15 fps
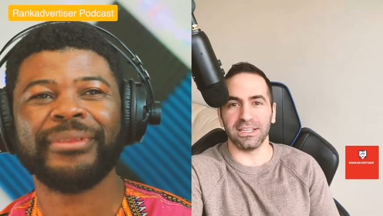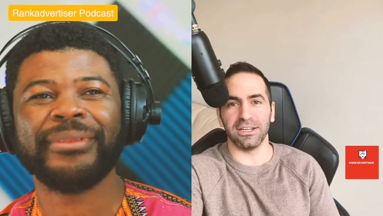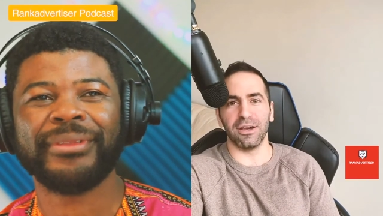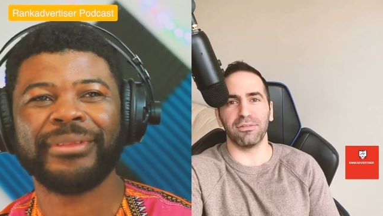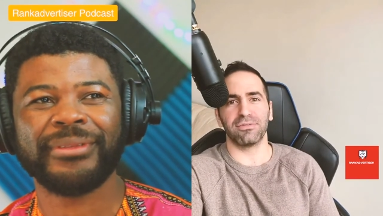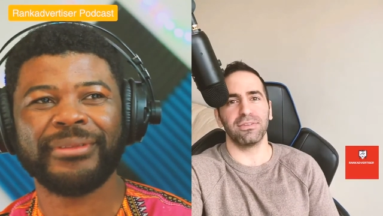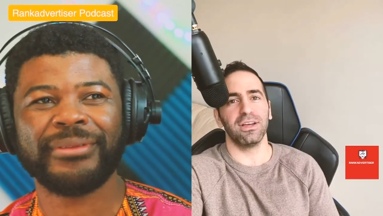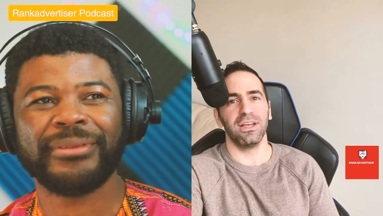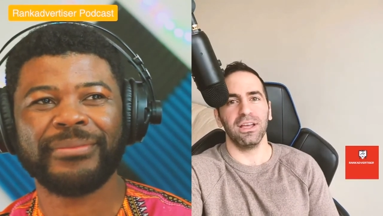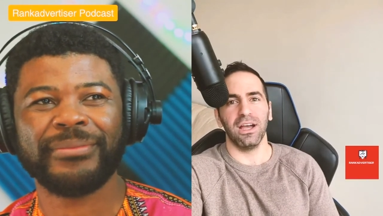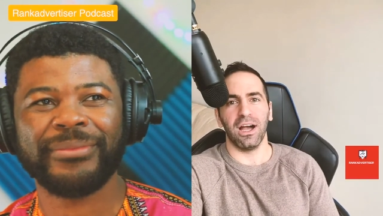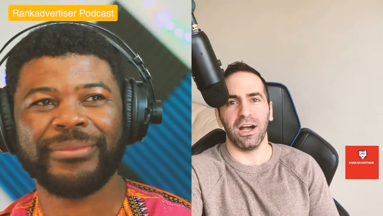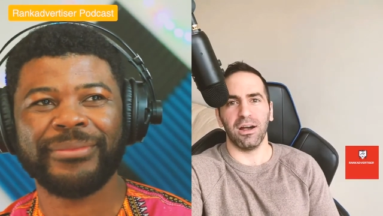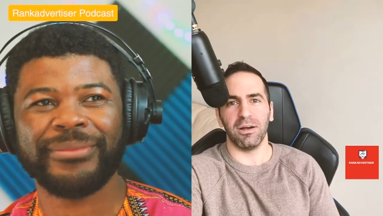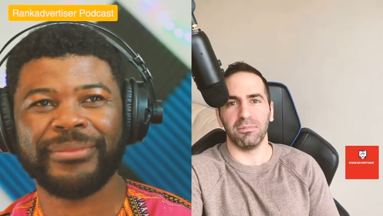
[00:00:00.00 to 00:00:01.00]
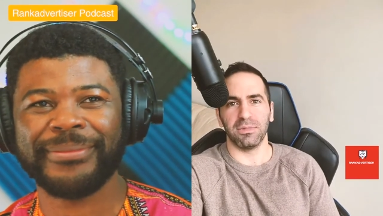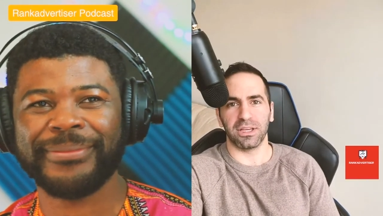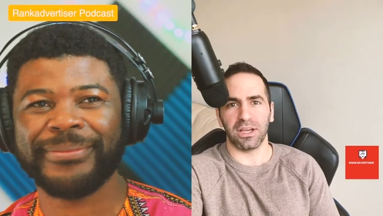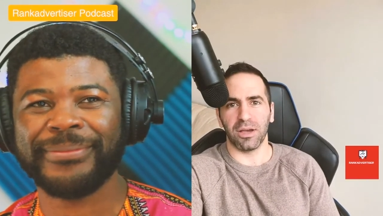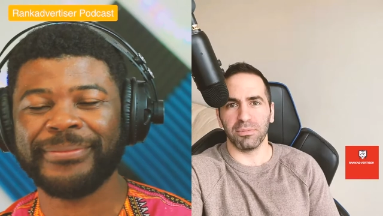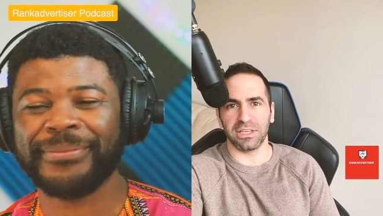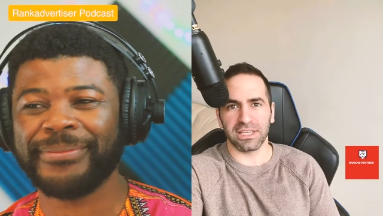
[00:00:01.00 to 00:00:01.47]
Speaker 1: enough, um, like
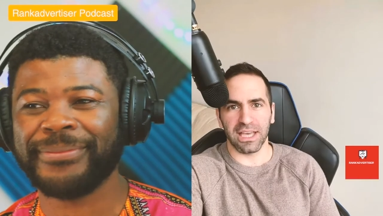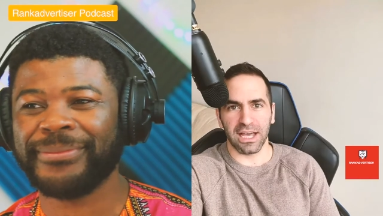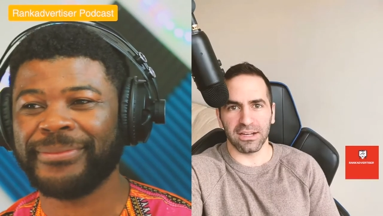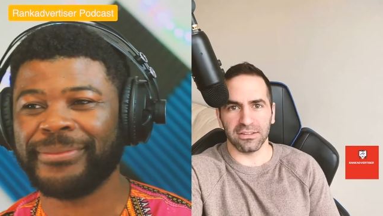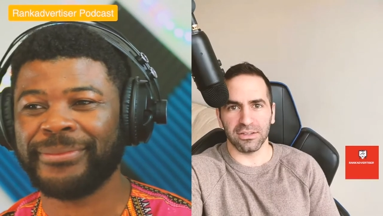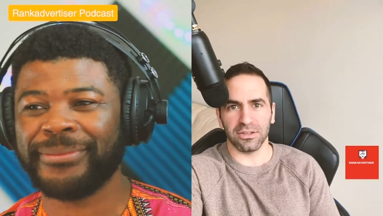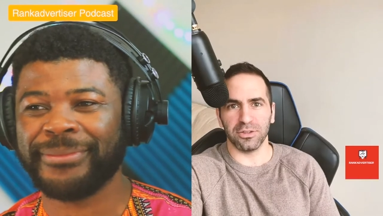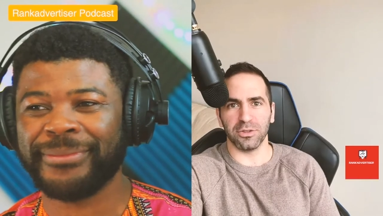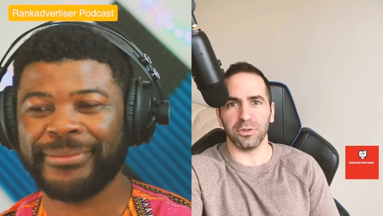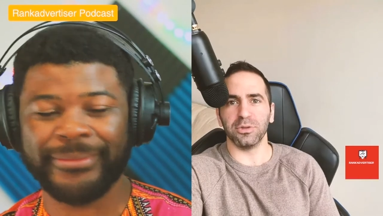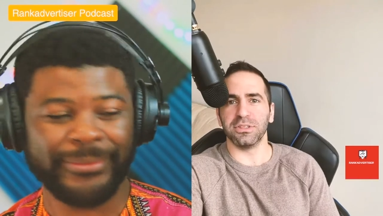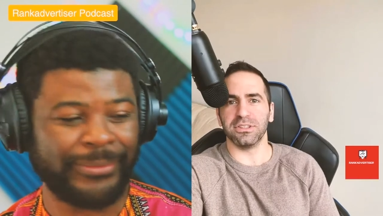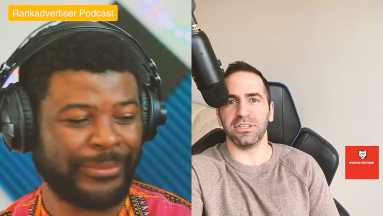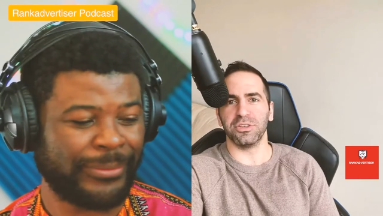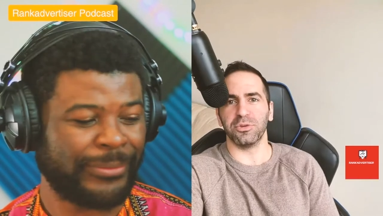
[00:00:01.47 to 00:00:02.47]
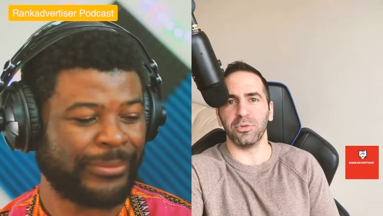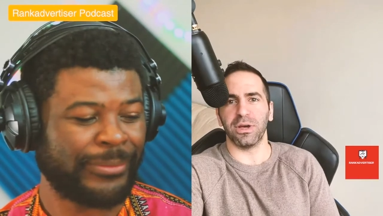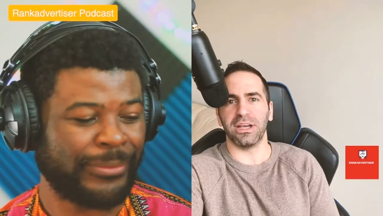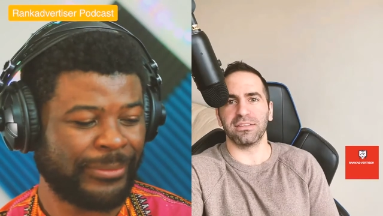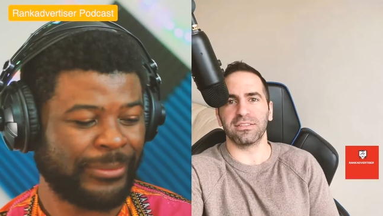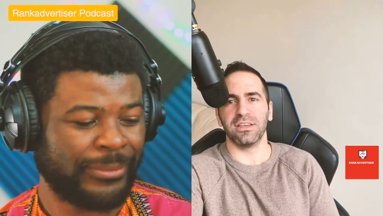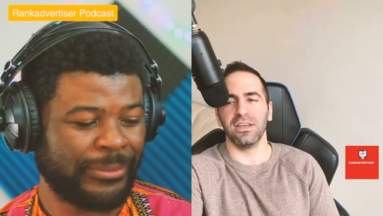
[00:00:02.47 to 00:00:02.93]
I'm in Canada, I know you're in the
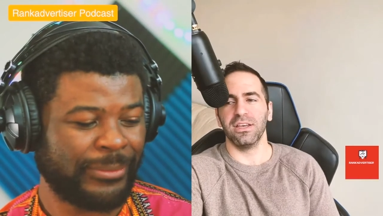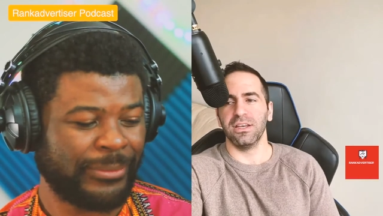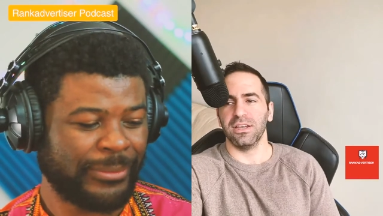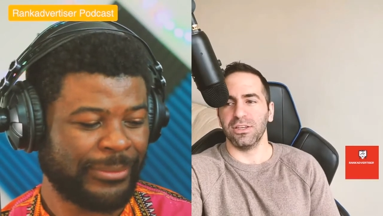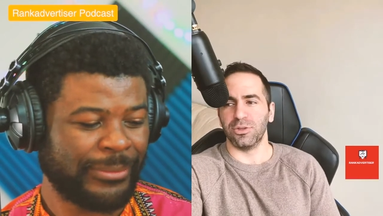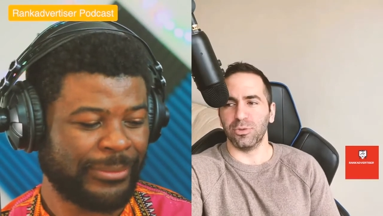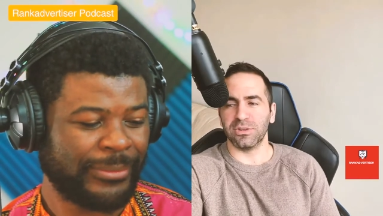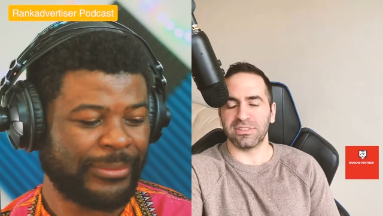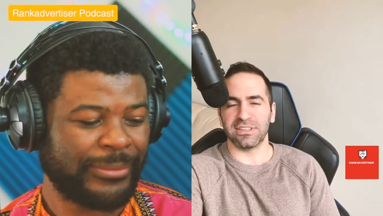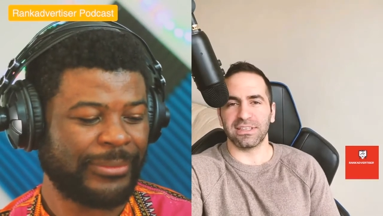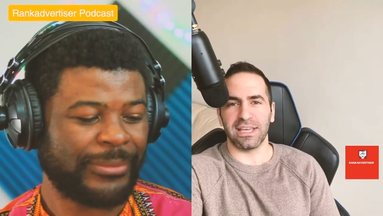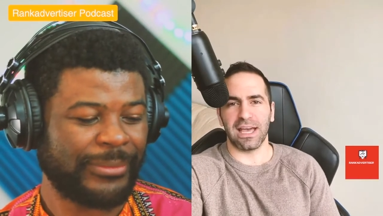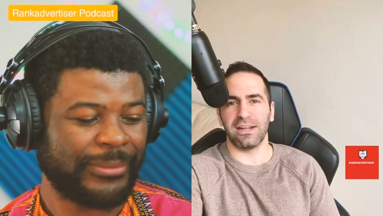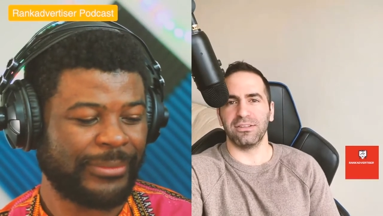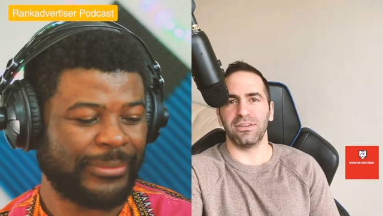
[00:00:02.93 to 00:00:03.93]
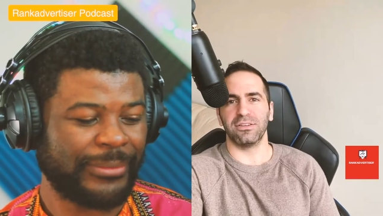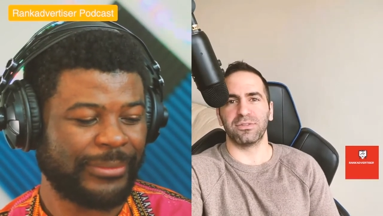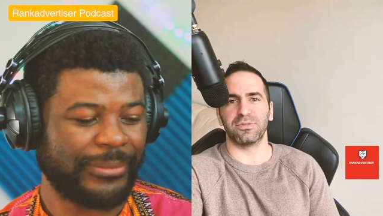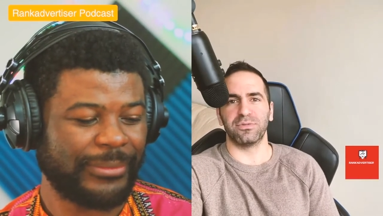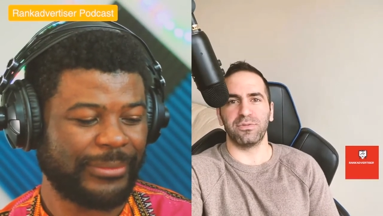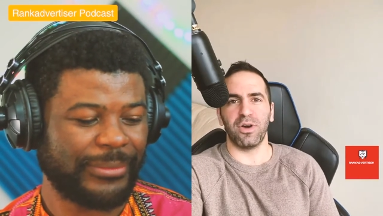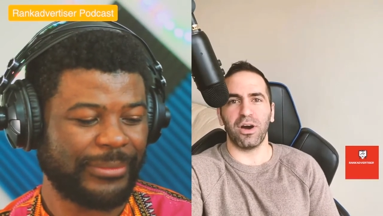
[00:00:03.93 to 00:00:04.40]
US. US and Canada
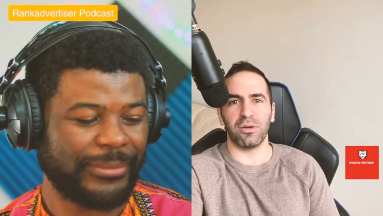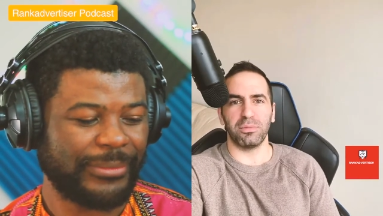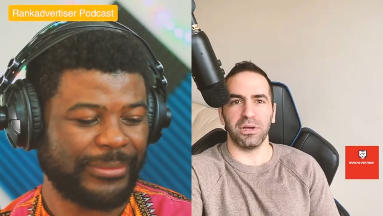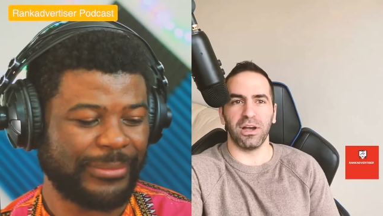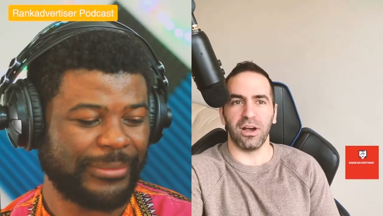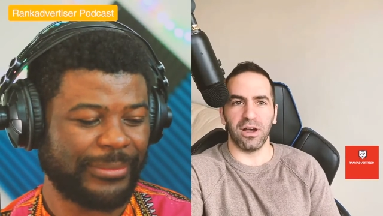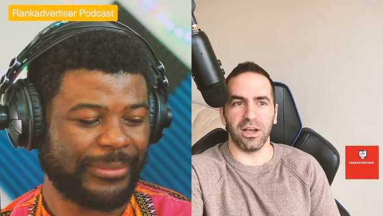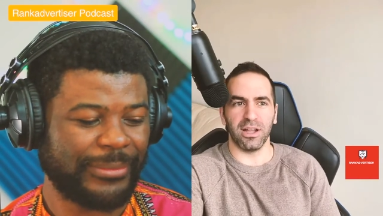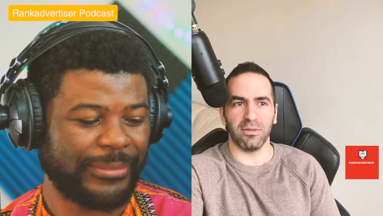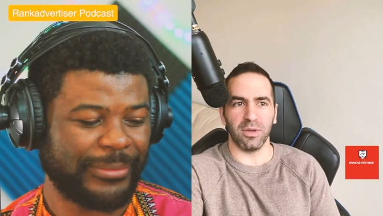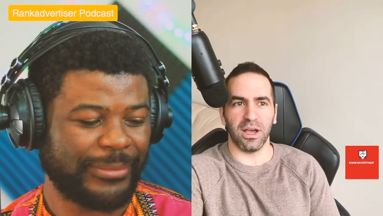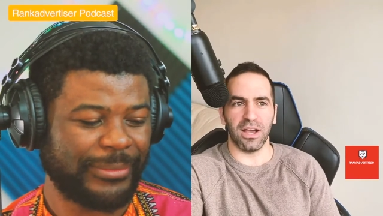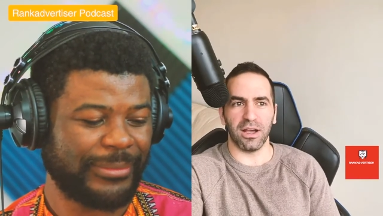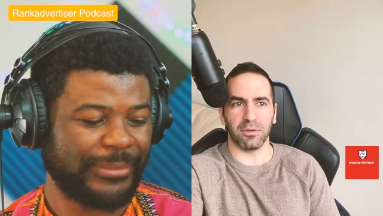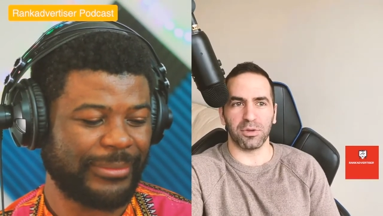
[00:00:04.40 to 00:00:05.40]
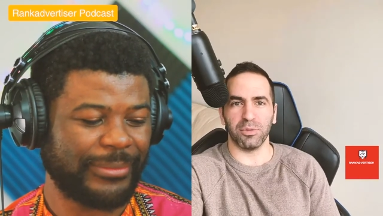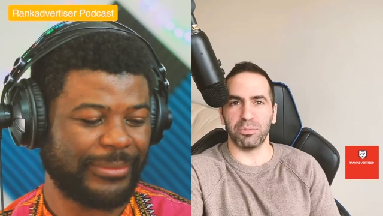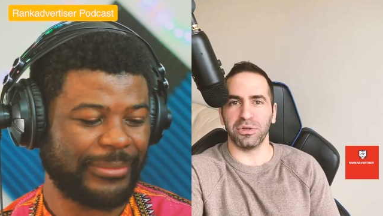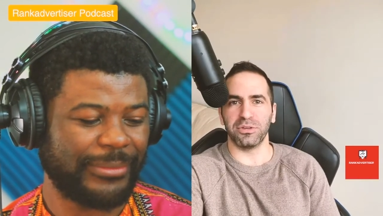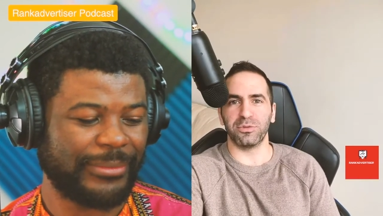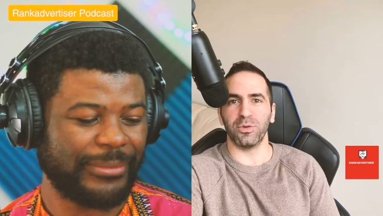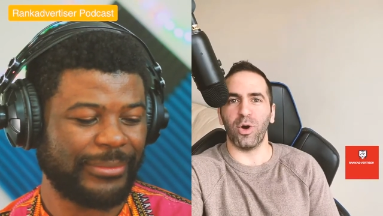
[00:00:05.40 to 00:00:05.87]
is far behind uh,
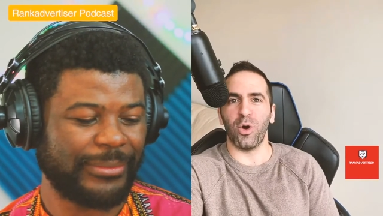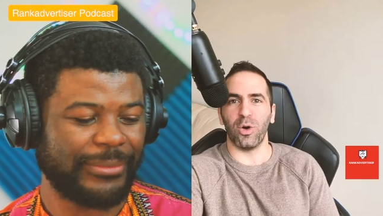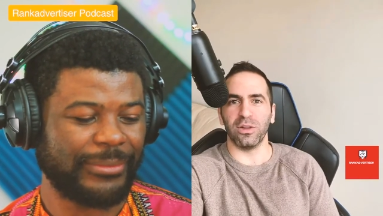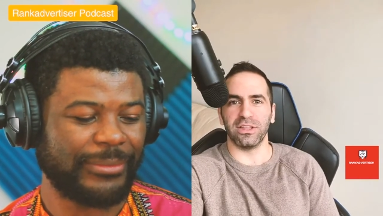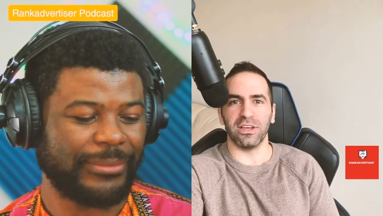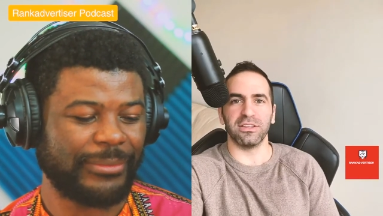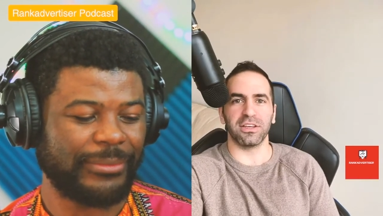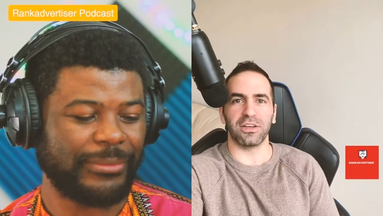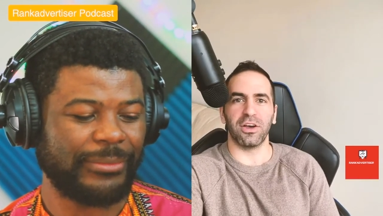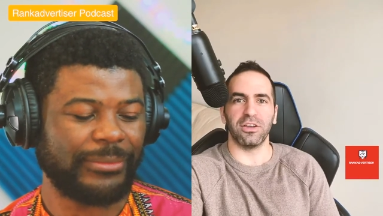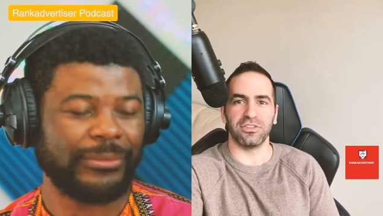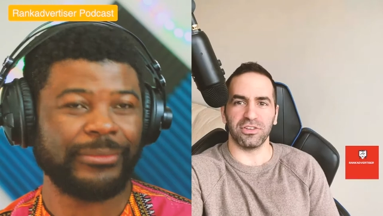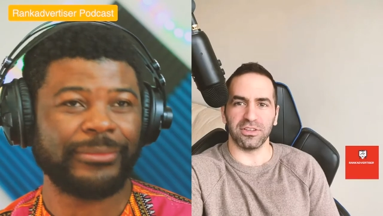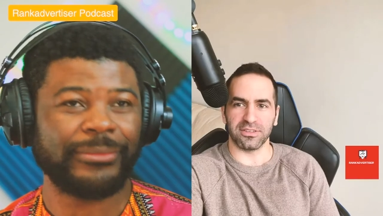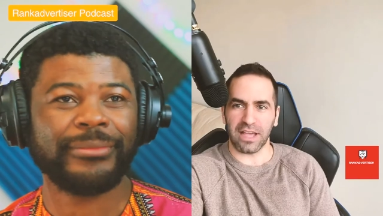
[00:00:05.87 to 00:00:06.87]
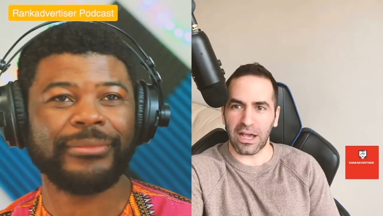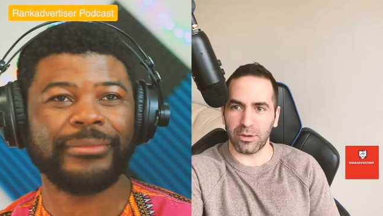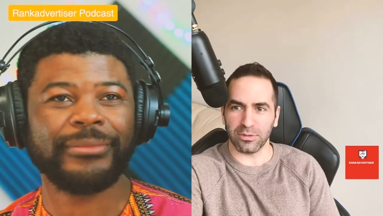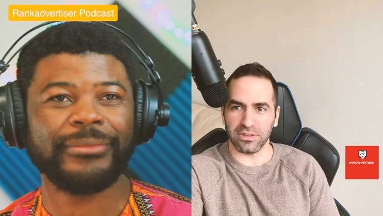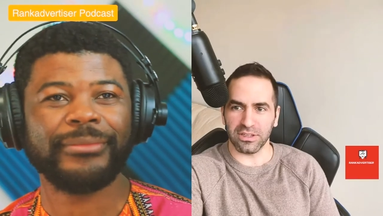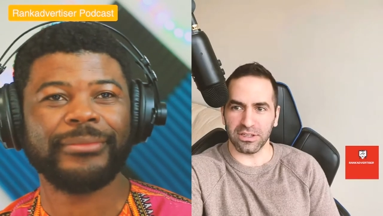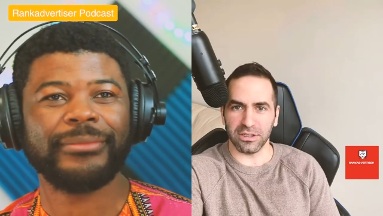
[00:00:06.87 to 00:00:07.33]
compared to all the other countries out
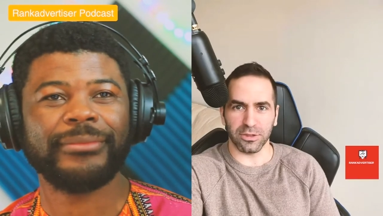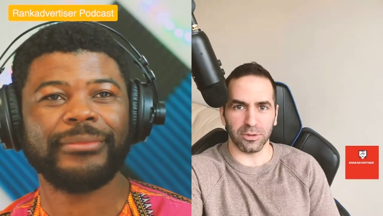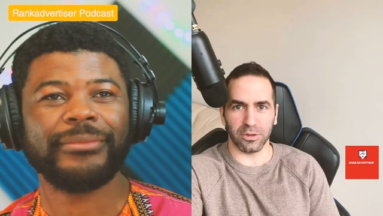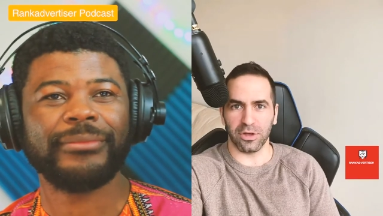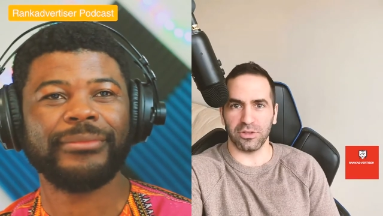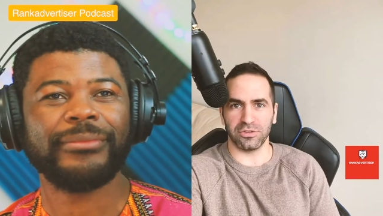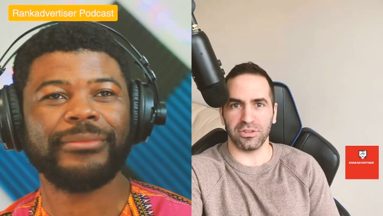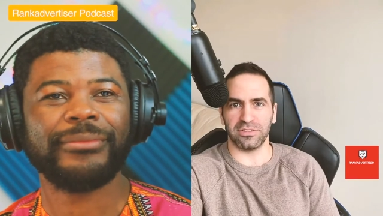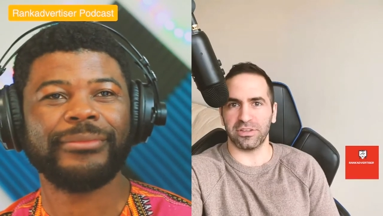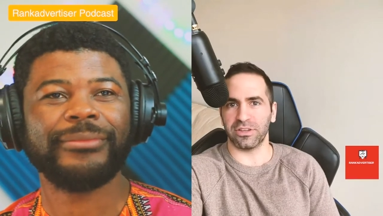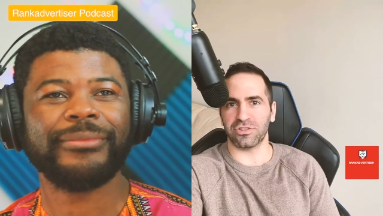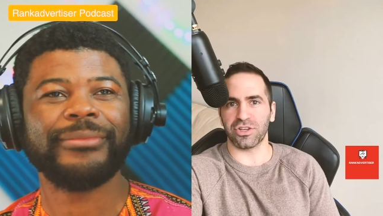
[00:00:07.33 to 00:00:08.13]
there. You know, countries like